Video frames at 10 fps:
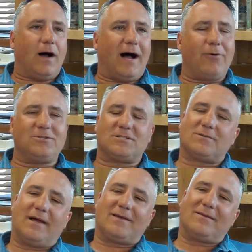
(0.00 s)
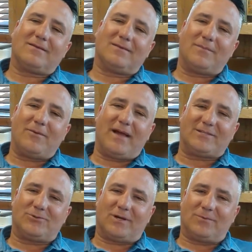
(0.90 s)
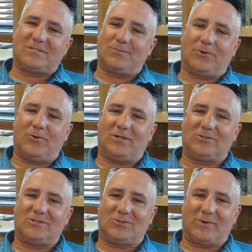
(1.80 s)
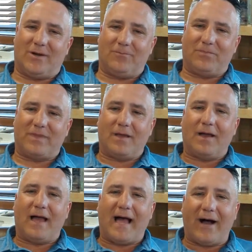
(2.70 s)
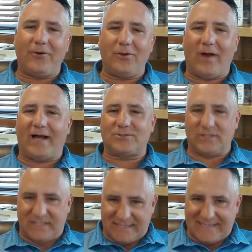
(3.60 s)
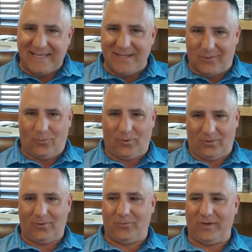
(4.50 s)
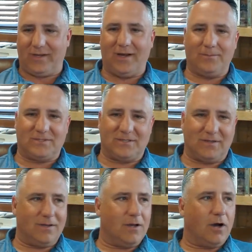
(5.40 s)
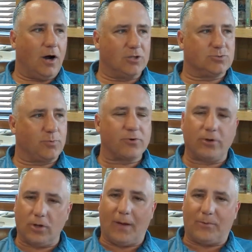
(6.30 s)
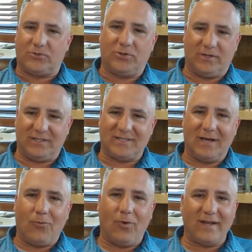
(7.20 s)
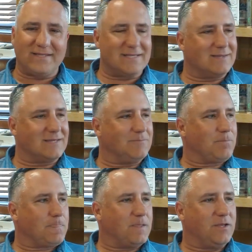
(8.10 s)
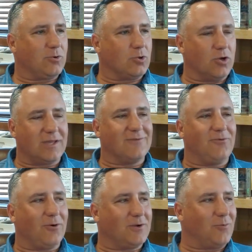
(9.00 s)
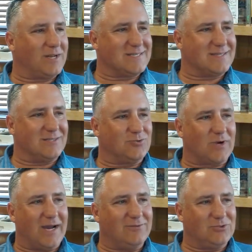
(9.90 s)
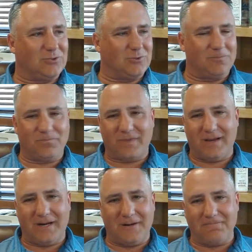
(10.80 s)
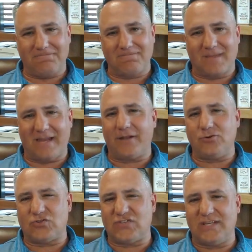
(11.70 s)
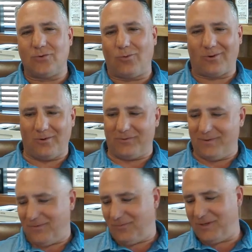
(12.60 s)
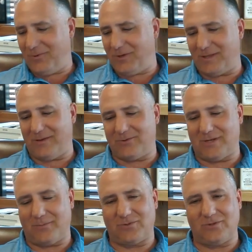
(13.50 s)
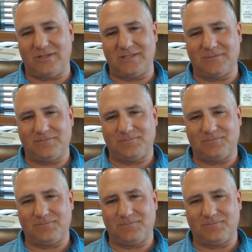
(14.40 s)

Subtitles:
would just like to maybe ask you a couple simple questions around how do you actually see the world when it comes to entrepreneurial opportunities? What is it that you're looking for, and what is it that drives you? And how do you see the world when you look at those opportunities?